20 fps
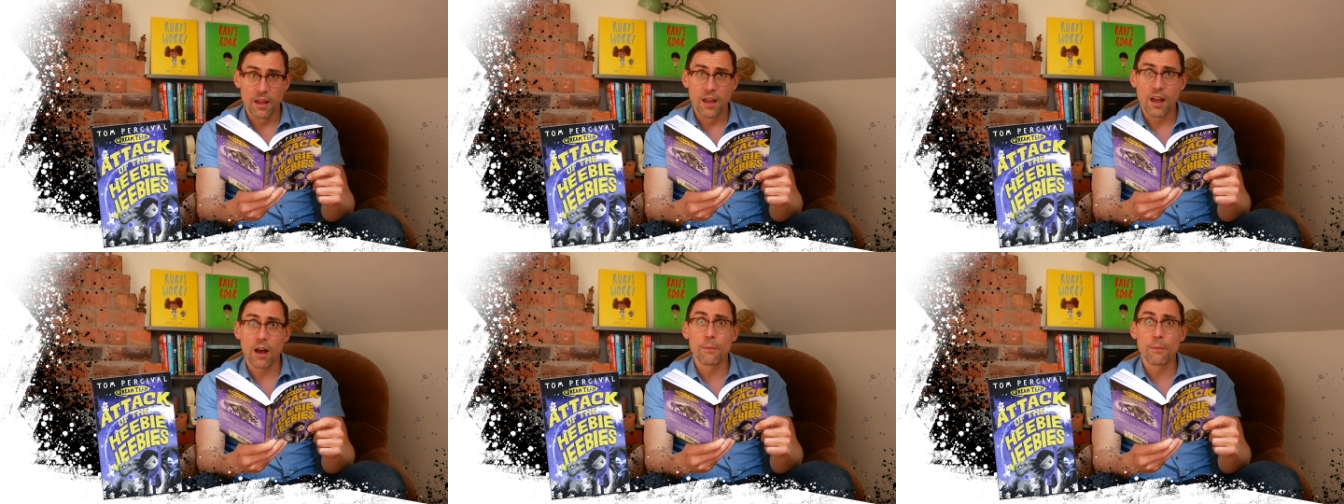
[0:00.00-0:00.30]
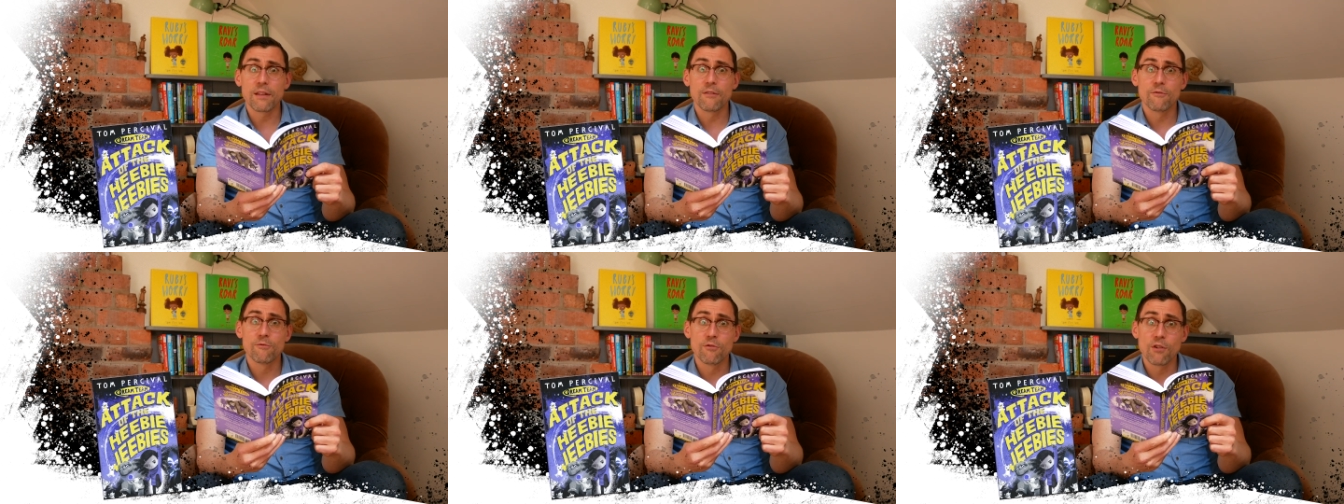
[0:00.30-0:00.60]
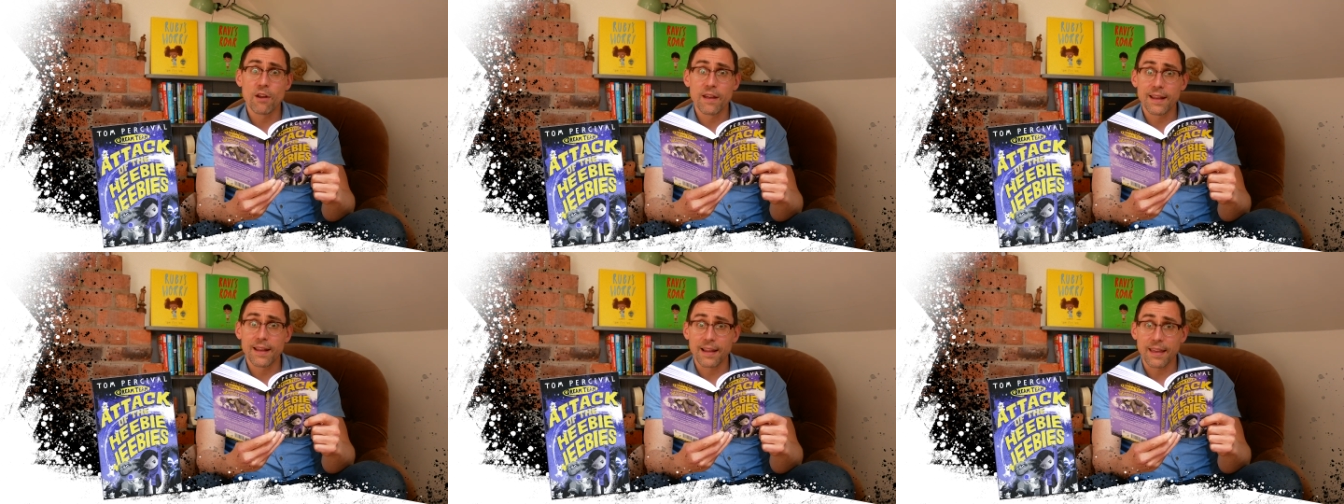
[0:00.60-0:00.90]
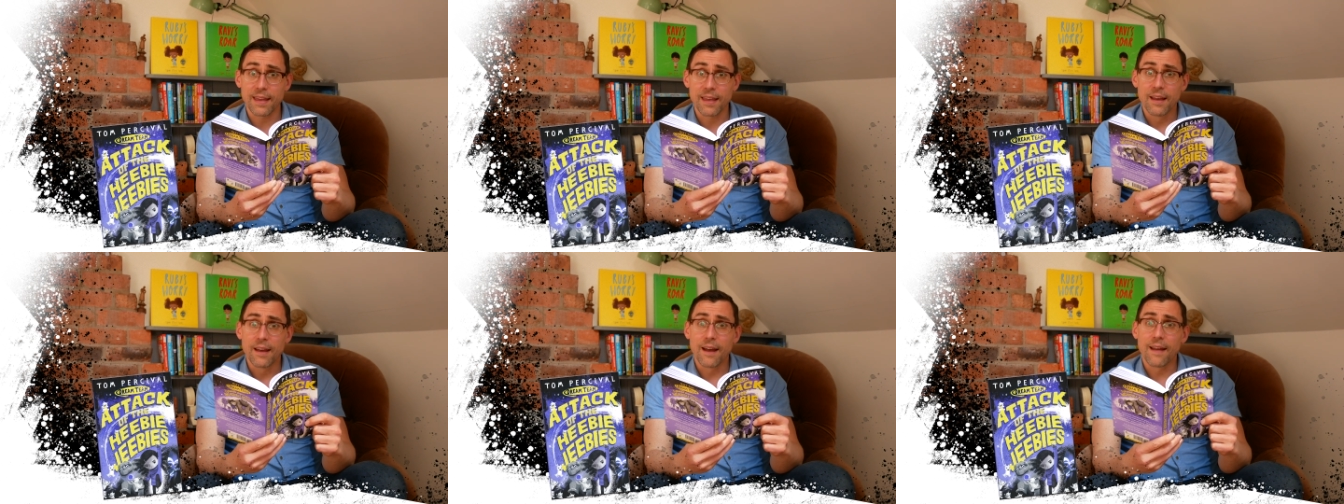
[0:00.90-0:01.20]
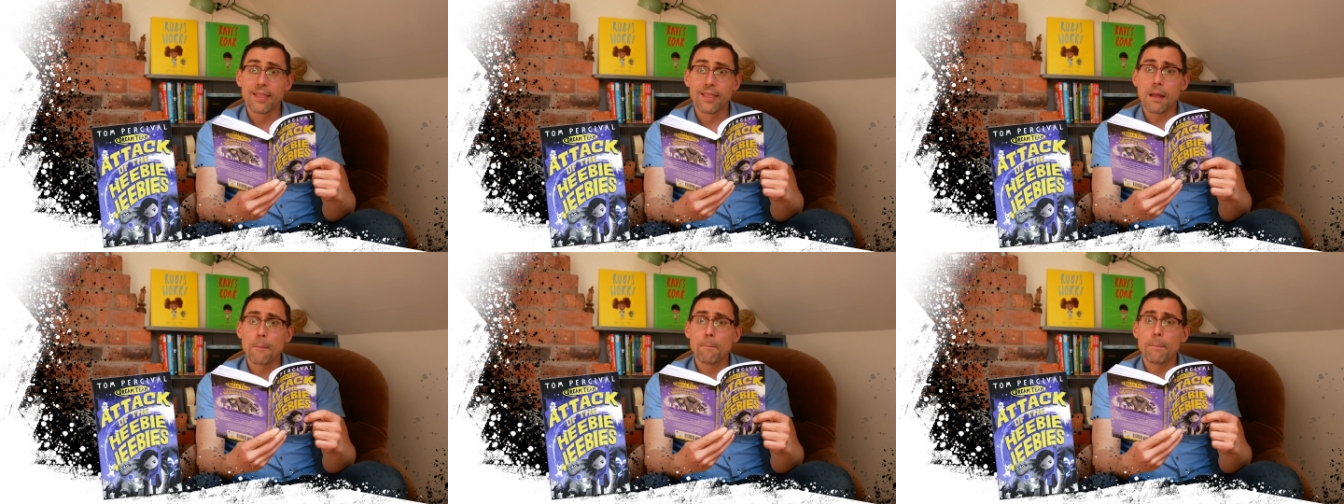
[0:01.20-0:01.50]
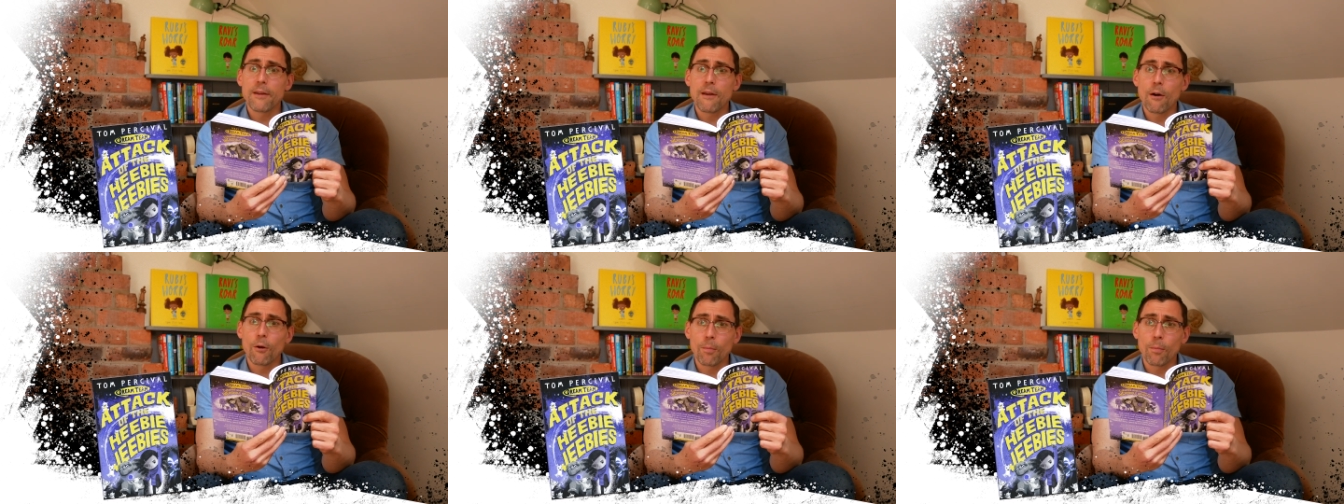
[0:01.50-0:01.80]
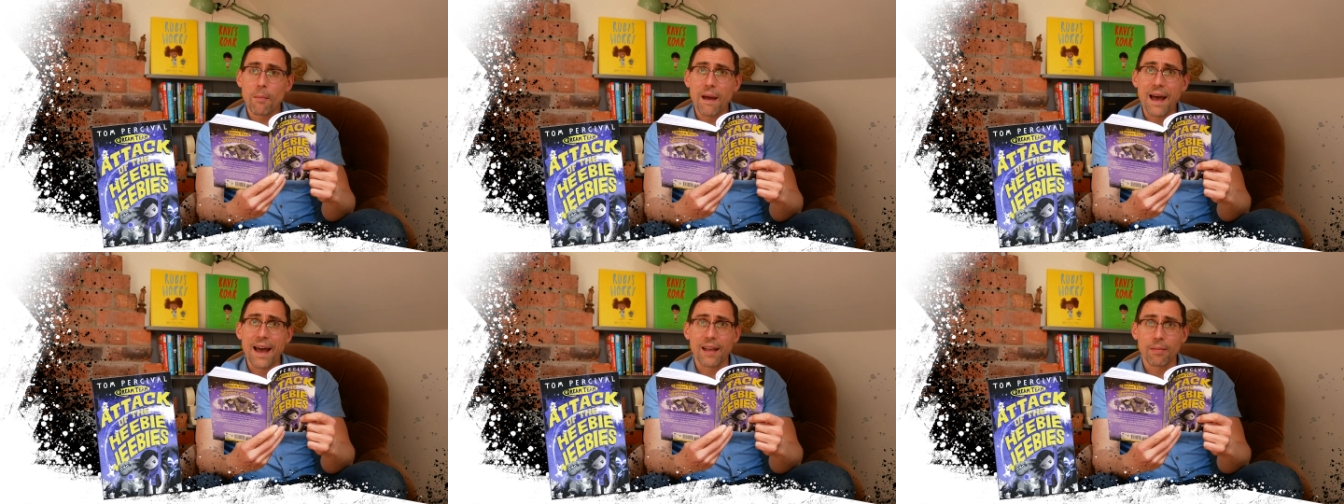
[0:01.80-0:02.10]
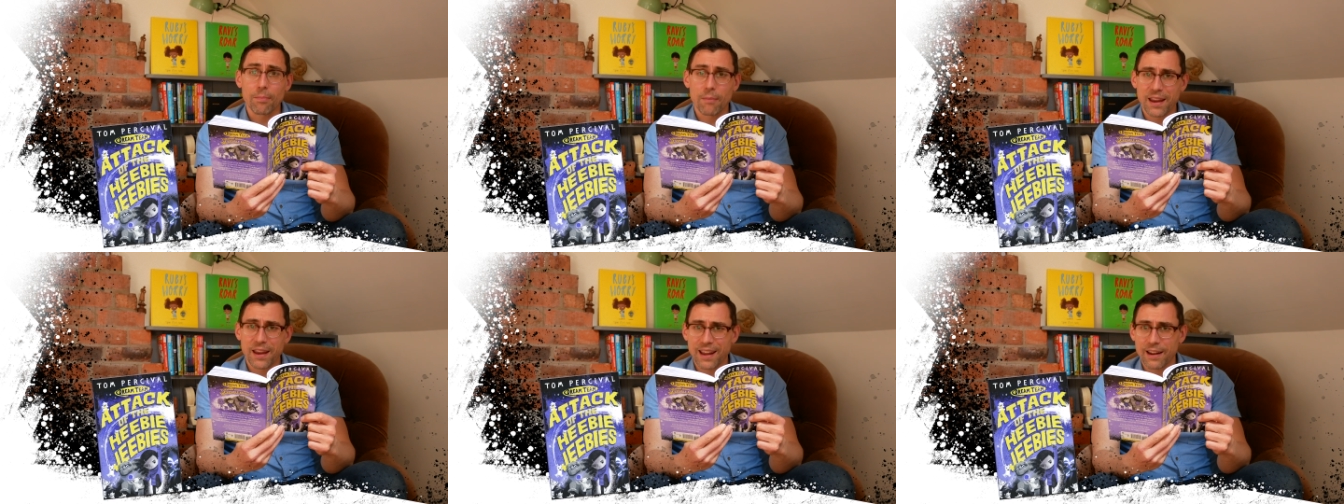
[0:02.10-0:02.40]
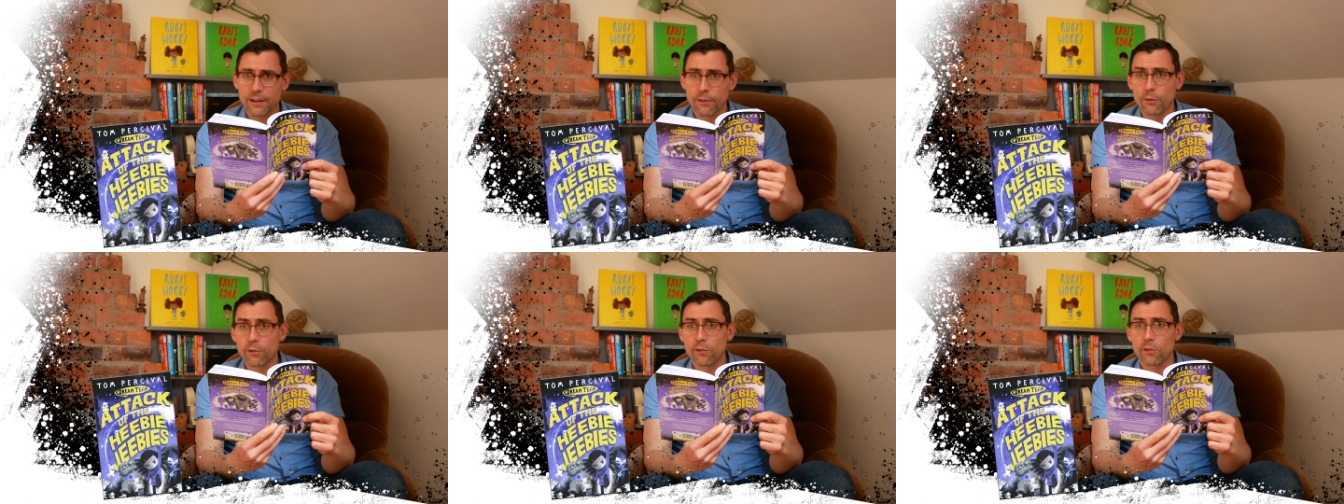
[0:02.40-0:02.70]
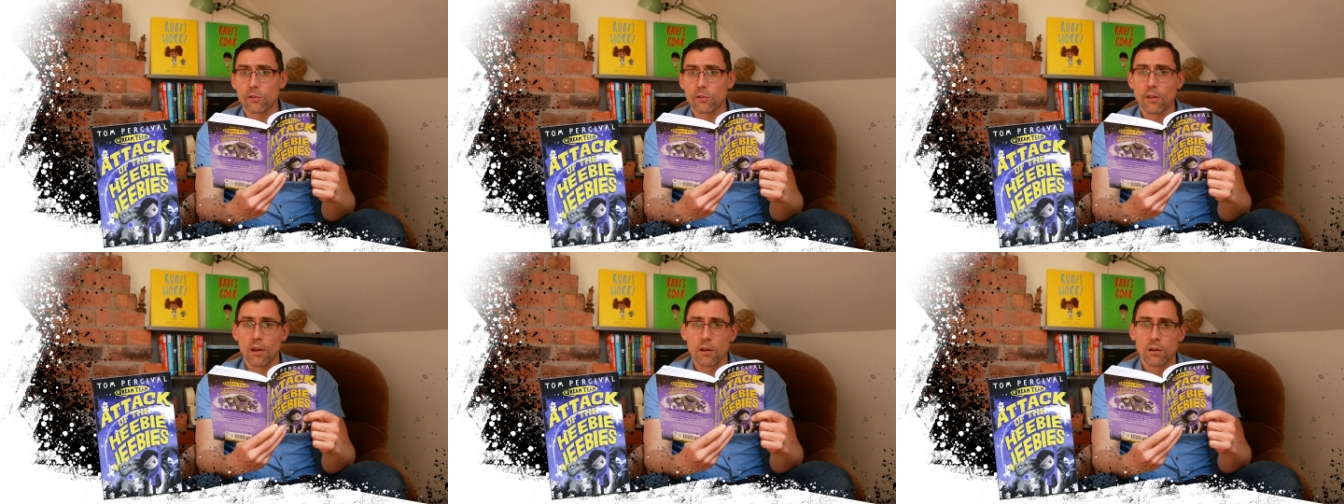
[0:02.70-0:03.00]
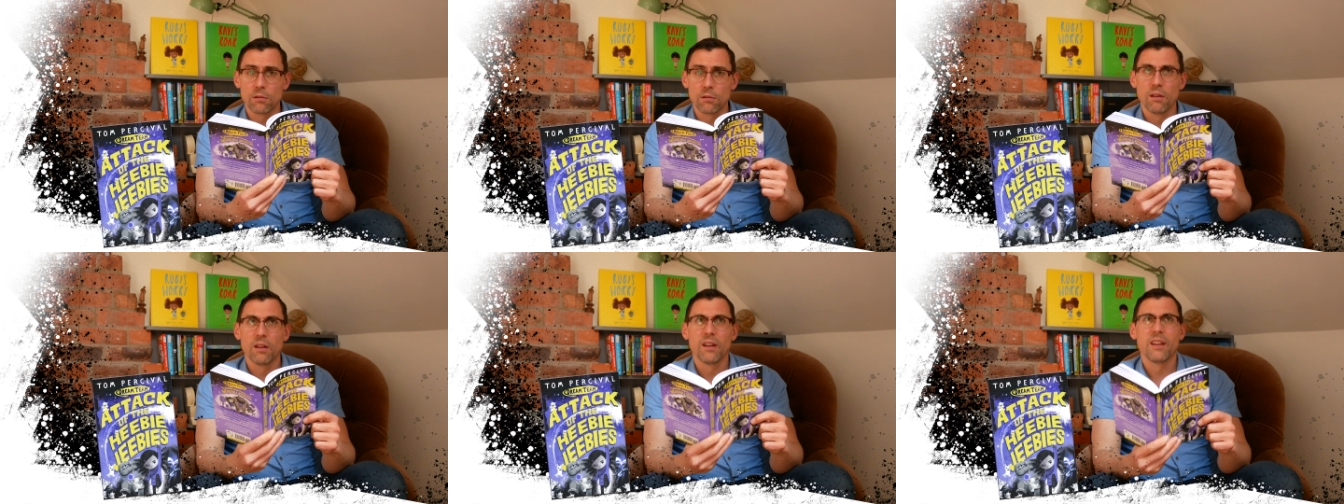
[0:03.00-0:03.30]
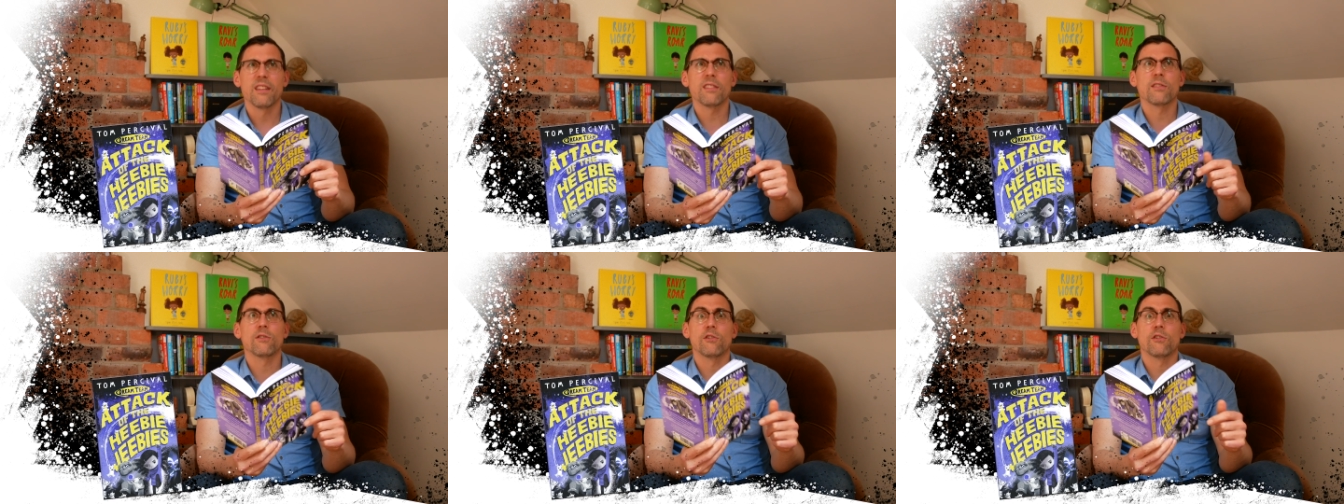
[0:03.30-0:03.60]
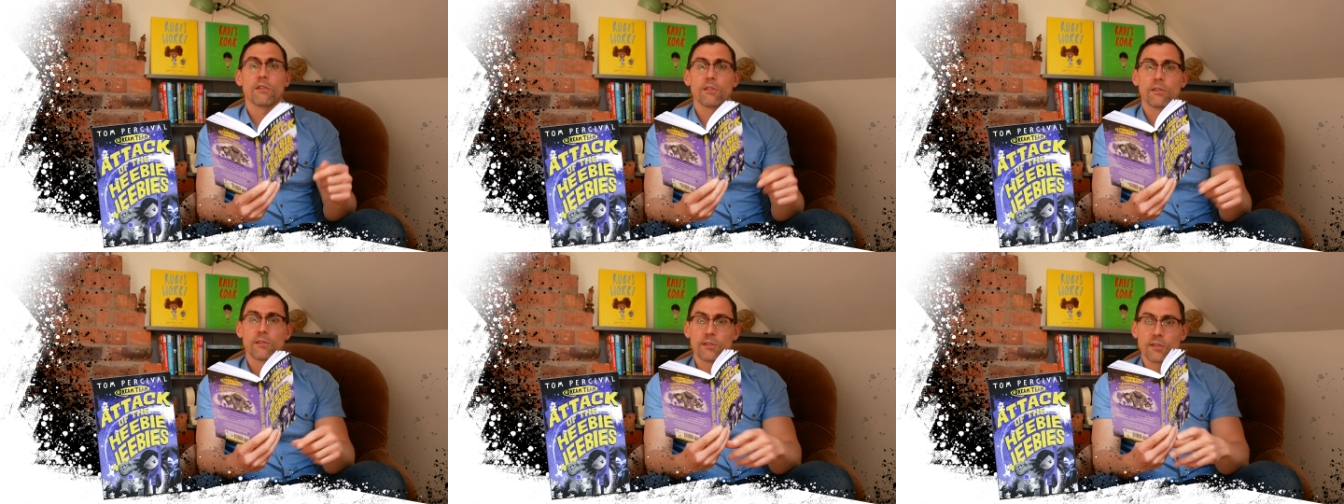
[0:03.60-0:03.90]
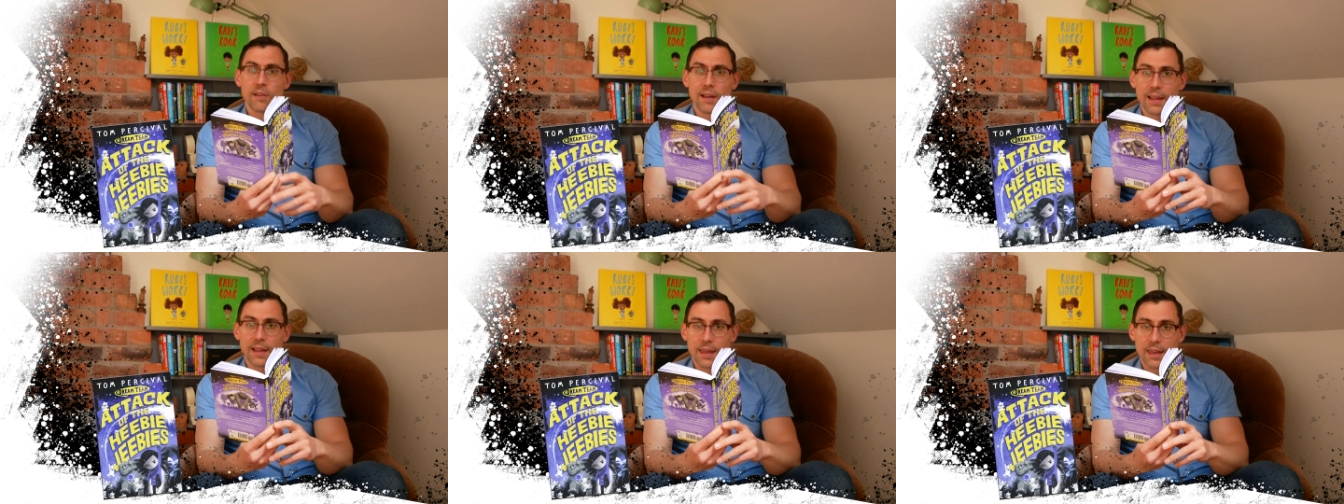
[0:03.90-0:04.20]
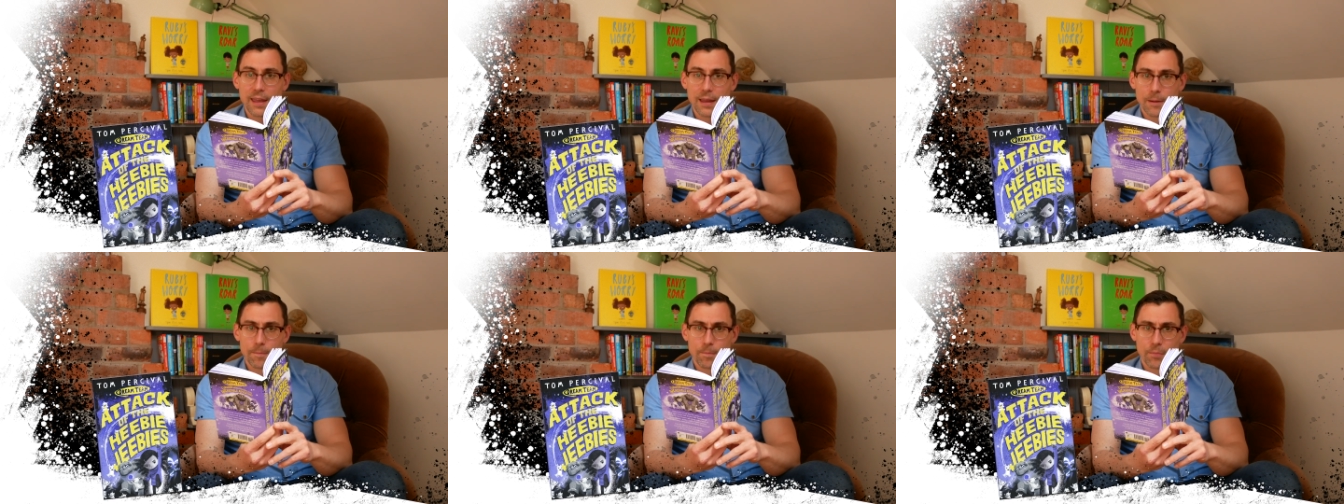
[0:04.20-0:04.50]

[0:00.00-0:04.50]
I mean, really, a lumpy old man made out of stone? It's just silly.